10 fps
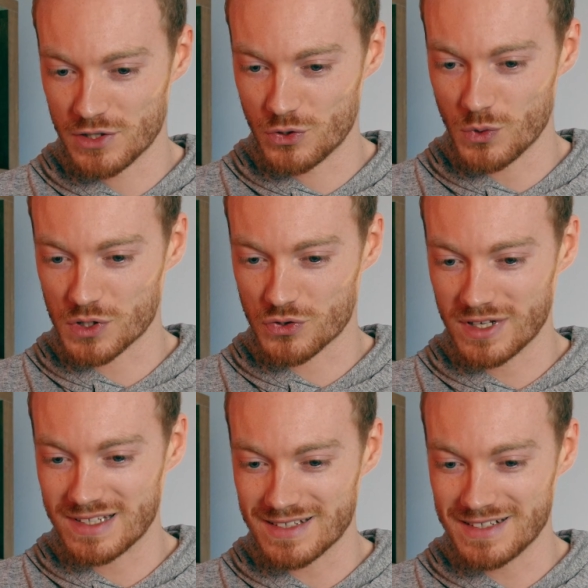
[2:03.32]
do a
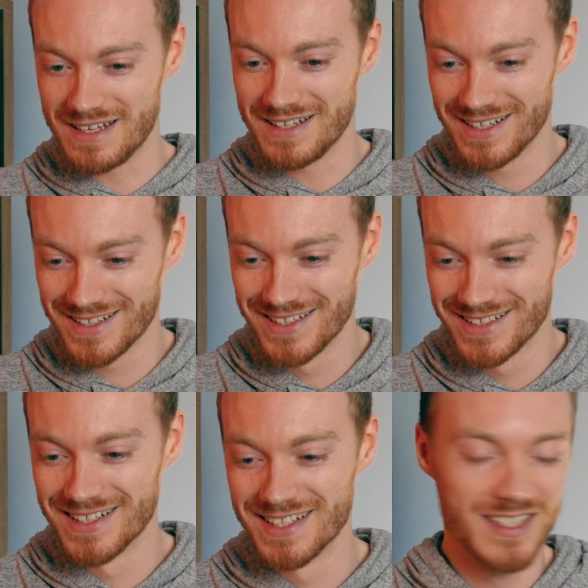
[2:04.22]
treason
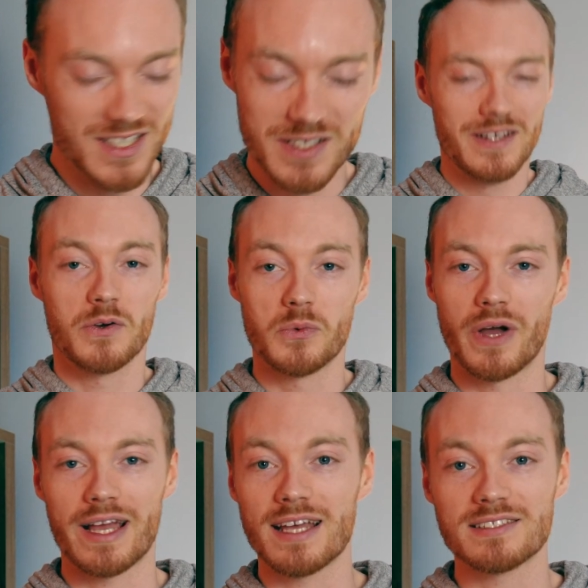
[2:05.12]

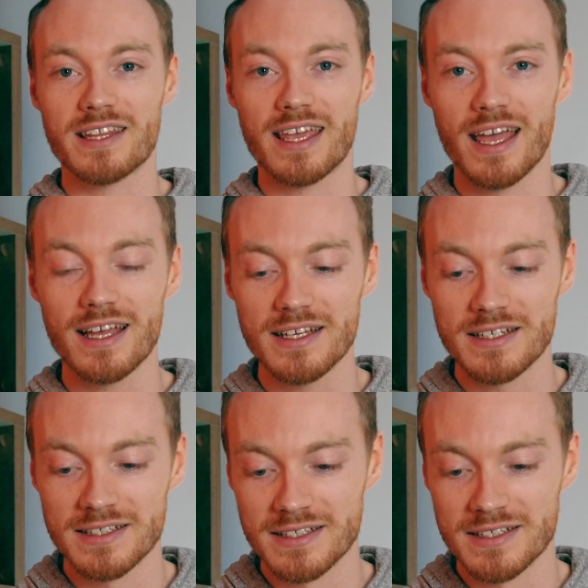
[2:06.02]
against the king?